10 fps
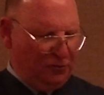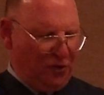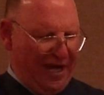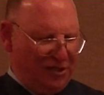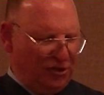
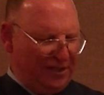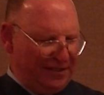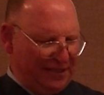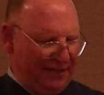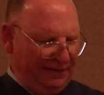
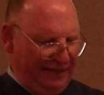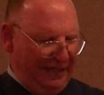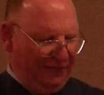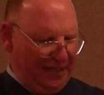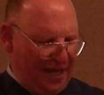gracious in
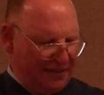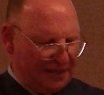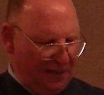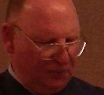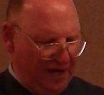leaving
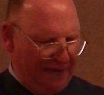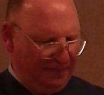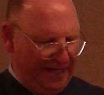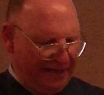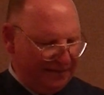us a
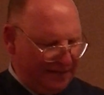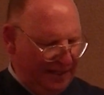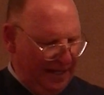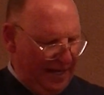remnant